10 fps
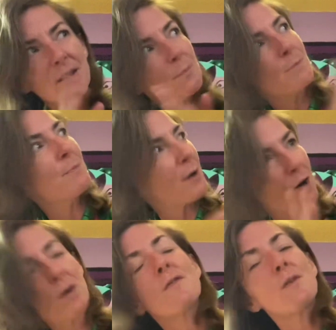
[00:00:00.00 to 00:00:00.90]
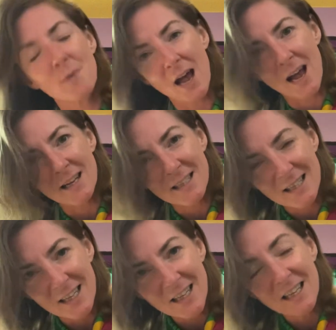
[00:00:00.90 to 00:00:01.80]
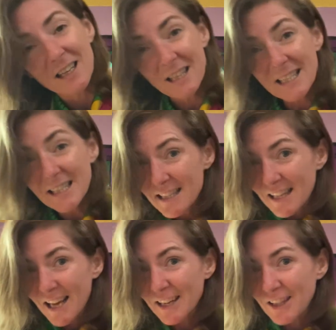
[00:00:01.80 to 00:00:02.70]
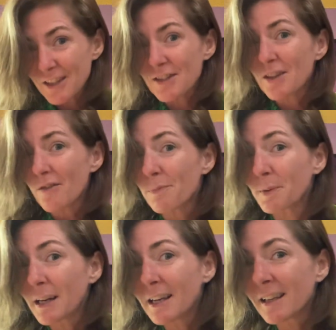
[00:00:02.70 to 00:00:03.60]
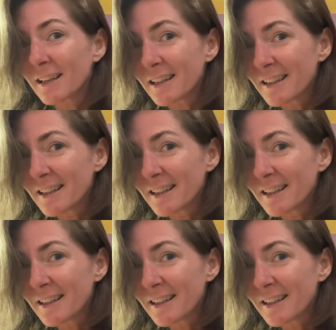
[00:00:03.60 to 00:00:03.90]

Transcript: them be part of the past. This is letting yourself bring